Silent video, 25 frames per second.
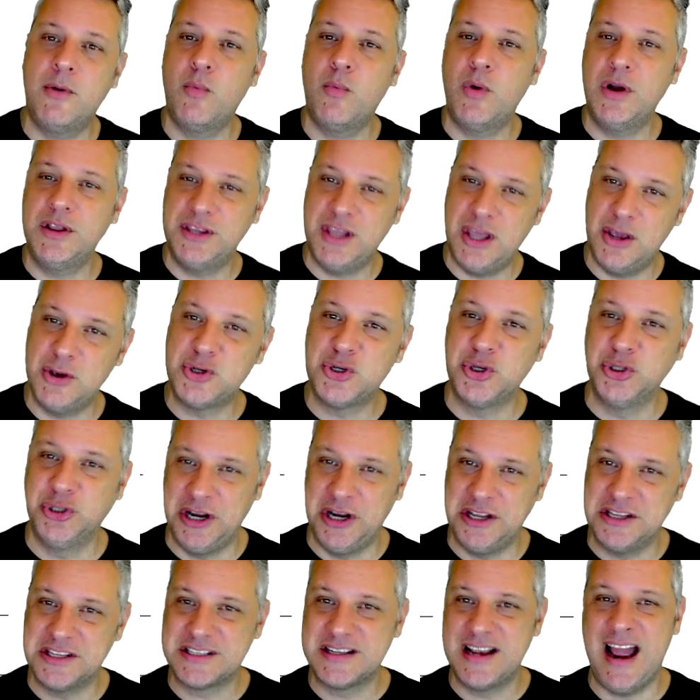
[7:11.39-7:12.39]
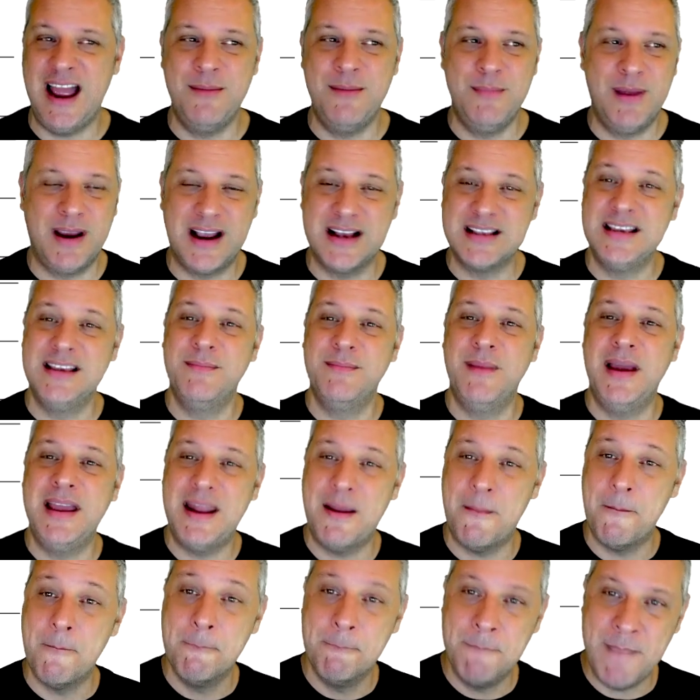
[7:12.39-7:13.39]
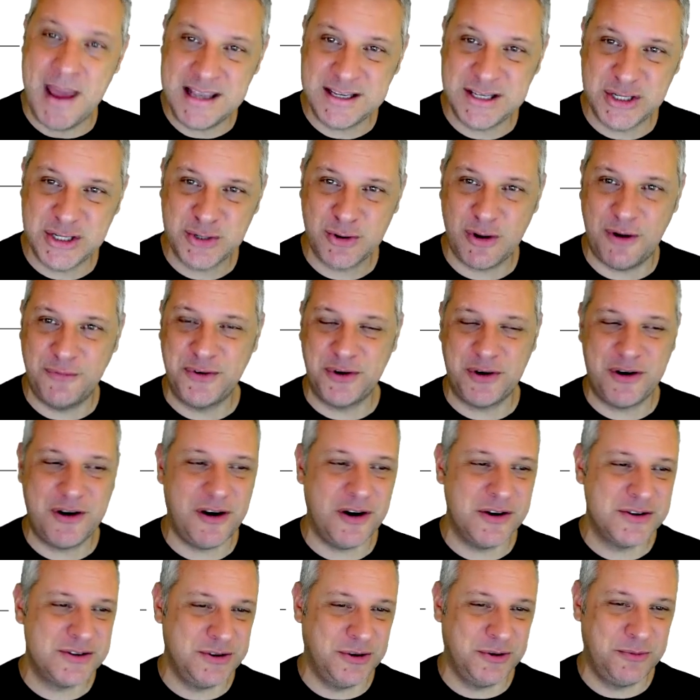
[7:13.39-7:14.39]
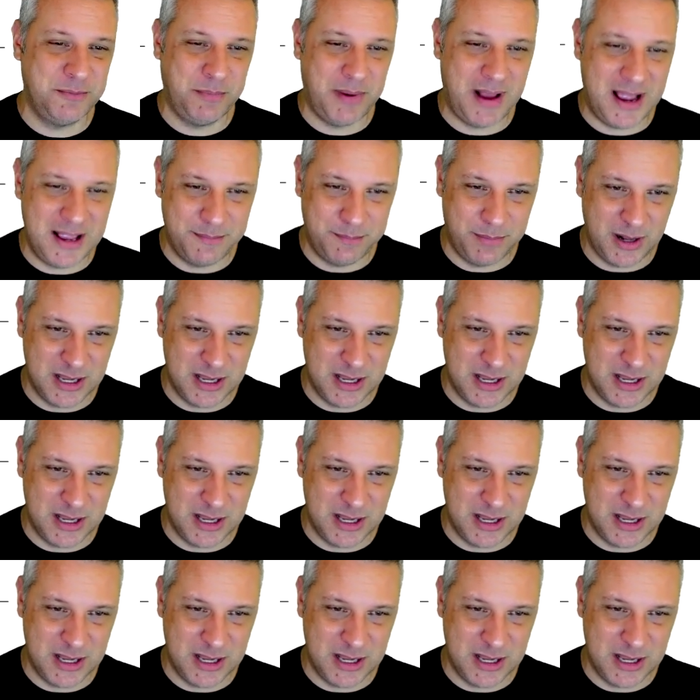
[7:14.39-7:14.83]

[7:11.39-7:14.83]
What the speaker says: one day you should donate this guy because he made amazing software called Notepad++,